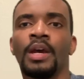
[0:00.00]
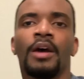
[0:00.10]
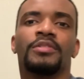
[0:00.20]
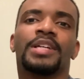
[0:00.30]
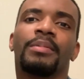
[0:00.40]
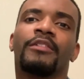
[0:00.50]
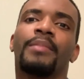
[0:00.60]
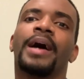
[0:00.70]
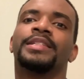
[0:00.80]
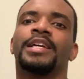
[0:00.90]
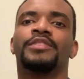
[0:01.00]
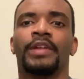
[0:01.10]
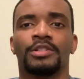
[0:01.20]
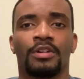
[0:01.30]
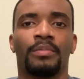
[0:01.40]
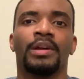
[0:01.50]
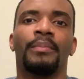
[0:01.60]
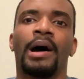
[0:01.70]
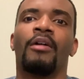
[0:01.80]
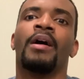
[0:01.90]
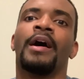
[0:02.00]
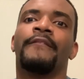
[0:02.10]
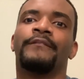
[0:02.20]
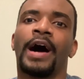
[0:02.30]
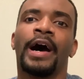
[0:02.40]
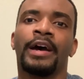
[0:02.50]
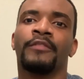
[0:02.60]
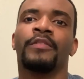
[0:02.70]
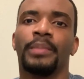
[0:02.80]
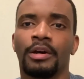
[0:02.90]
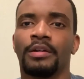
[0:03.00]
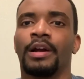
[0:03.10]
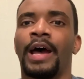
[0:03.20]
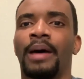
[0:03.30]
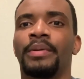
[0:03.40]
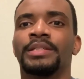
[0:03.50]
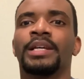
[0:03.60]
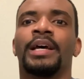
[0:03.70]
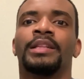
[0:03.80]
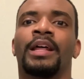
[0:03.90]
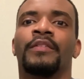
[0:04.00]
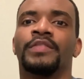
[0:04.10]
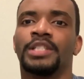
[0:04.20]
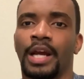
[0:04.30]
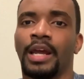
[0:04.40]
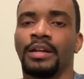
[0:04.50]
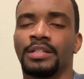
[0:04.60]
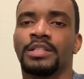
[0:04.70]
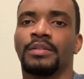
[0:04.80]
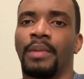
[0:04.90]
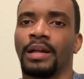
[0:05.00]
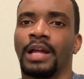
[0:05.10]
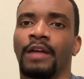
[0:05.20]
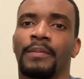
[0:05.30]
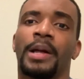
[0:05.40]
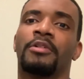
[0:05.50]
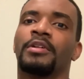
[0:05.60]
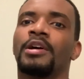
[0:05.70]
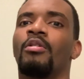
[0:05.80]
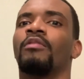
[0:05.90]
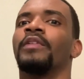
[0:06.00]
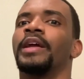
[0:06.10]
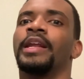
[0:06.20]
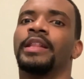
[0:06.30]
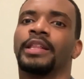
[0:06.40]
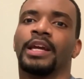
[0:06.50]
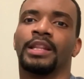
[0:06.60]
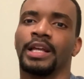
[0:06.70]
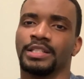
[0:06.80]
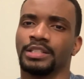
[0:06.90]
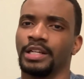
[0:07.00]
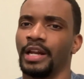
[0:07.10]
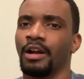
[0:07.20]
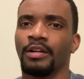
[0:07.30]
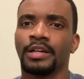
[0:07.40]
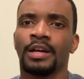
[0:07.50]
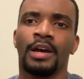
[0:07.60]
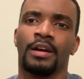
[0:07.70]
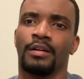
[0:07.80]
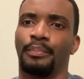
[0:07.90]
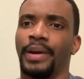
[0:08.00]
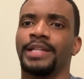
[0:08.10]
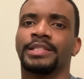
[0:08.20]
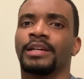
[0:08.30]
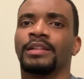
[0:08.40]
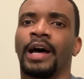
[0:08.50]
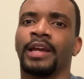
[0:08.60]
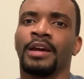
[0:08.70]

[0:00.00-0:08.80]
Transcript: What's up everybody? Today's video is gonna be about five millionaire habits that have changed my life. I'm not gonna go over anything that's generic or basic like